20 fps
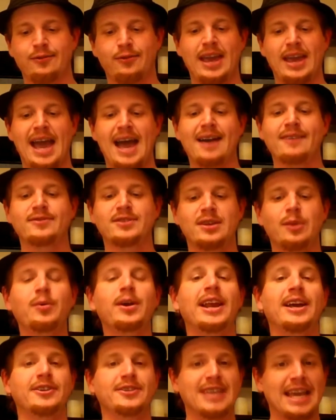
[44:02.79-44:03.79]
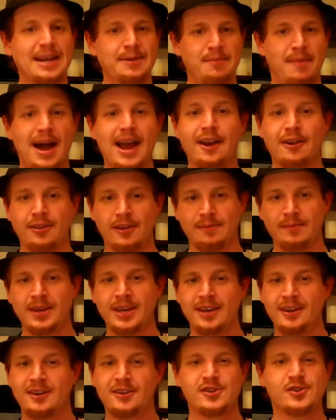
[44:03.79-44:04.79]
If we have someone else admire them,
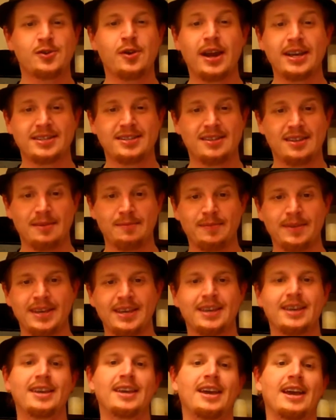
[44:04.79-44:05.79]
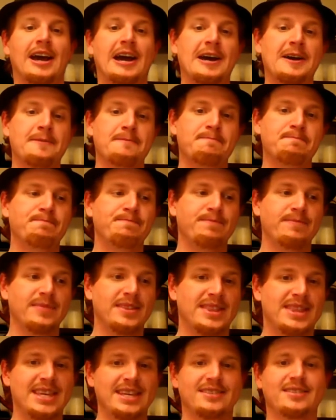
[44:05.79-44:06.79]
trust them, um,
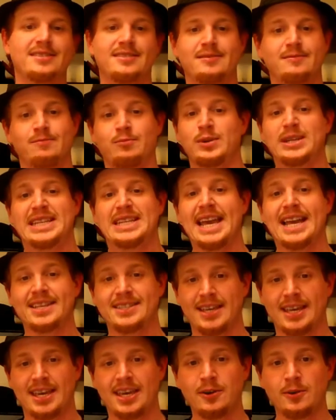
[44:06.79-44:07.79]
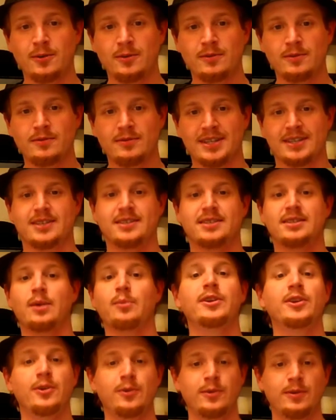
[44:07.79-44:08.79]
this we take as a cue. This is
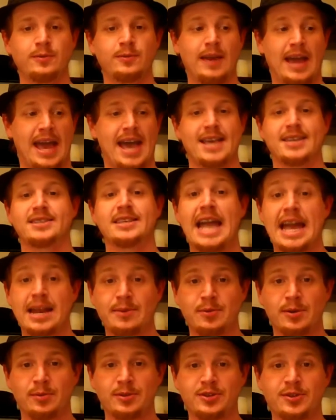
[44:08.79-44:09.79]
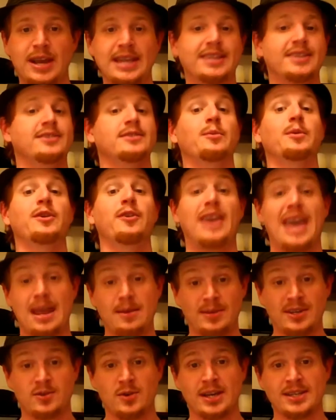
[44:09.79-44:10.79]
someone who has an admirable trait. This is someone who
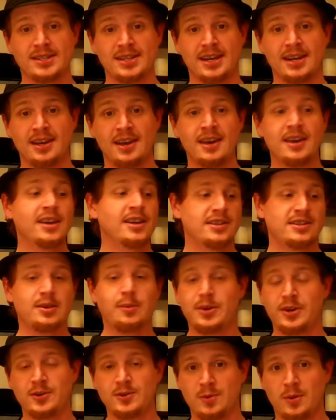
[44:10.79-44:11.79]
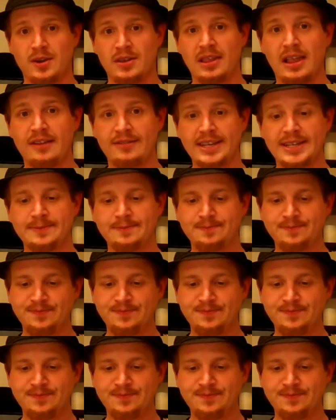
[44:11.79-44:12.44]
can be trusted, someone who's worth loving.